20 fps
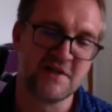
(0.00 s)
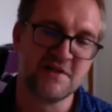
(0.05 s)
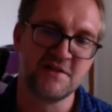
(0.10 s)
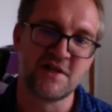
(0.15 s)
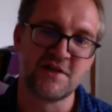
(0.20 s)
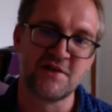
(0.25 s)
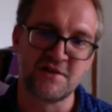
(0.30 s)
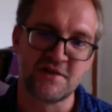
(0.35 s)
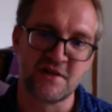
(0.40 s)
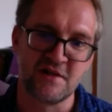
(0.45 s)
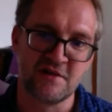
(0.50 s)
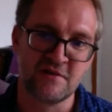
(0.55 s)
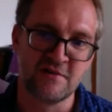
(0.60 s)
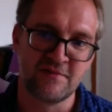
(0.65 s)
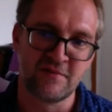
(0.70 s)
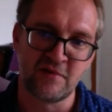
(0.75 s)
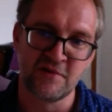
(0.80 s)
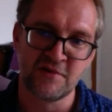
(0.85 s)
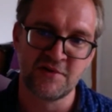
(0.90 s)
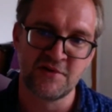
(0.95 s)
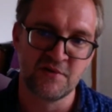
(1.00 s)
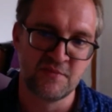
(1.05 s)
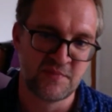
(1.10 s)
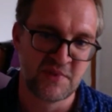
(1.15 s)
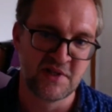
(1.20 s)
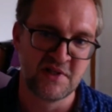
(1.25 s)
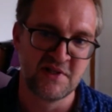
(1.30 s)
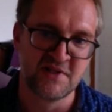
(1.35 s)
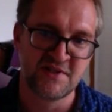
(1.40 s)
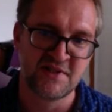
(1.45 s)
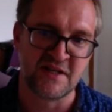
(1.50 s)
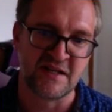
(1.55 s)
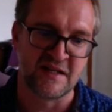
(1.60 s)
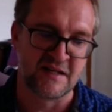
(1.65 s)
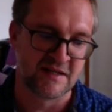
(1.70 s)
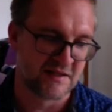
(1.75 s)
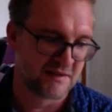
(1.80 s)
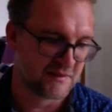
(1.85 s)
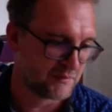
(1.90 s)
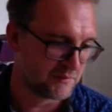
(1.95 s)
Digital, you've also built
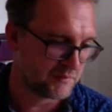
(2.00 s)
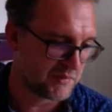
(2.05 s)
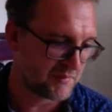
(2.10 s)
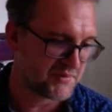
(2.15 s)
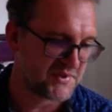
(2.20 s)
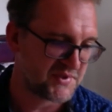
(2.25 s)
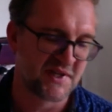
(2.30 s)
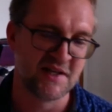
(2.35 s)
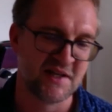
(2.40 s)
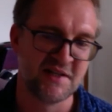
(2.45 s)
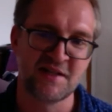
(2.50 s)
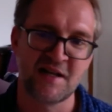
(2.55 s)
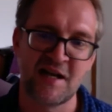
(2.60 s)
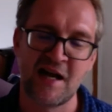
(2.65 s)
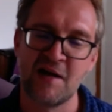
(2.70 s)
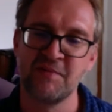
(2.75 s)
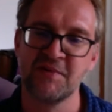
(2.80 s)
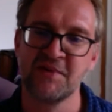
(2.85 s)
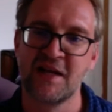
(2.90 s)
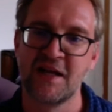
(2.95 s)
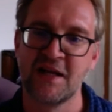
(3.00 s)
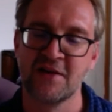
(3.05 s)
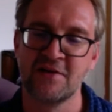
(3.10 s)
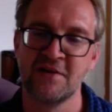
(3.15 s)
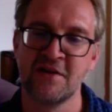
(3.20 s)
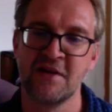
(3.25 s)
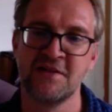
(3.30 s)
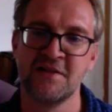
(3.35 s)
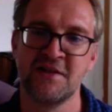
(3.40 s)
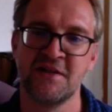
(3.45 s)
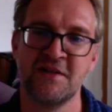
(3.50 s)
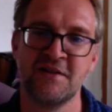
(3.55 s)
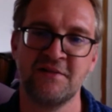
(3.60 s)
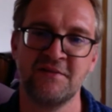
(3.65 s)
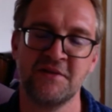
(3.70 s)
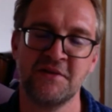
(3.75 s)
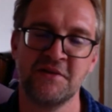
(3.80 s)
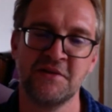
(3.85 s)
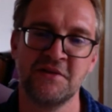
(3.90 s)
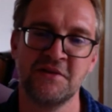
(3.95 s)
a website carbon calculator,
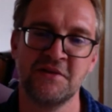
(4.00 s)
haven't you?